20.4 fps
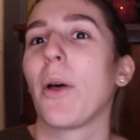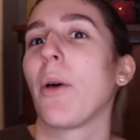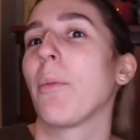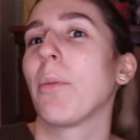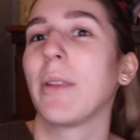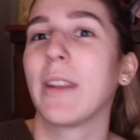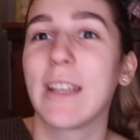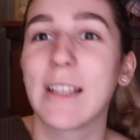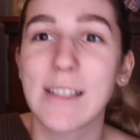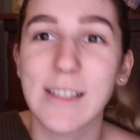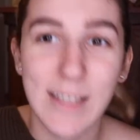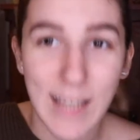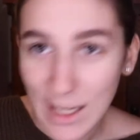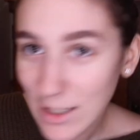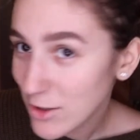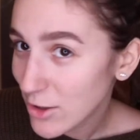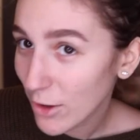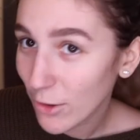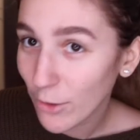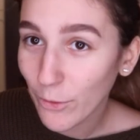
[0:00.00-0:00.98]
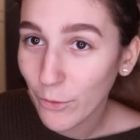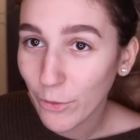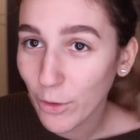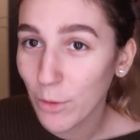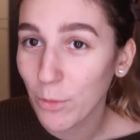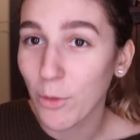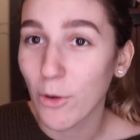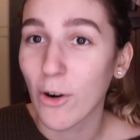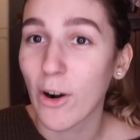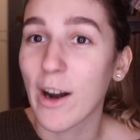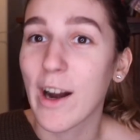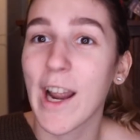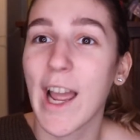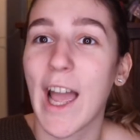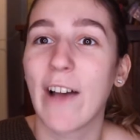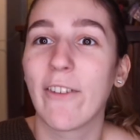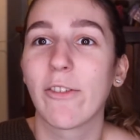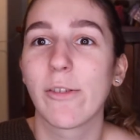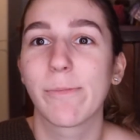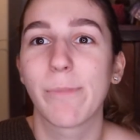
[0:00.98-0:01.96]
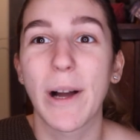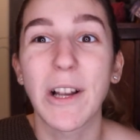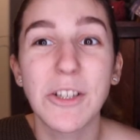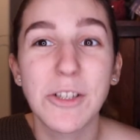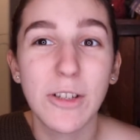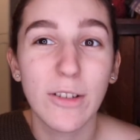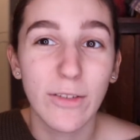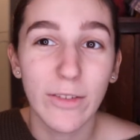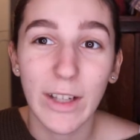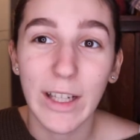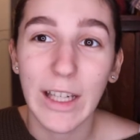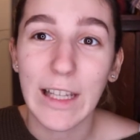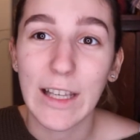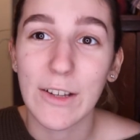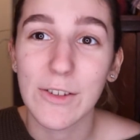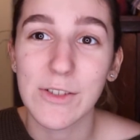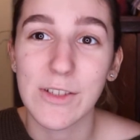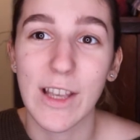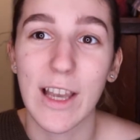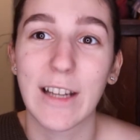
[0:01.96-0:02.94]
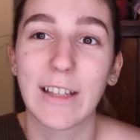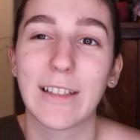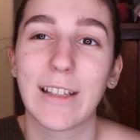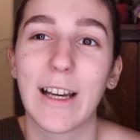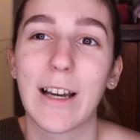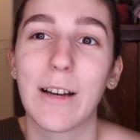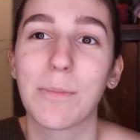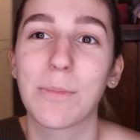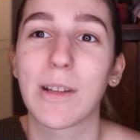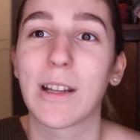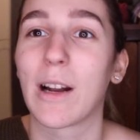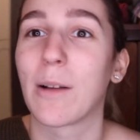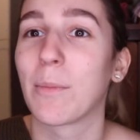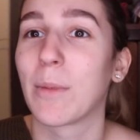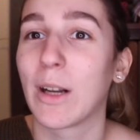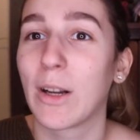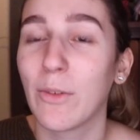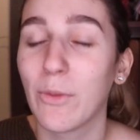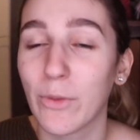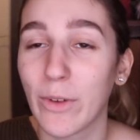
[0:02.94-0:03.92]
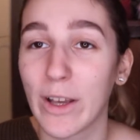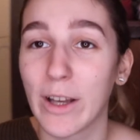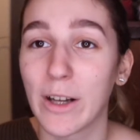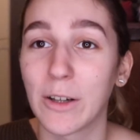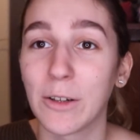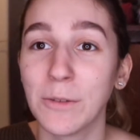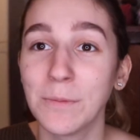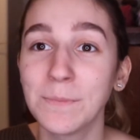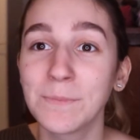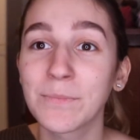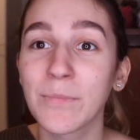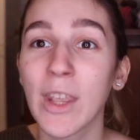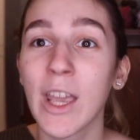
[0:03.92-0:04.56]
Please stay tuned for more. I have a bunch of videos lined up that I'm gonna film.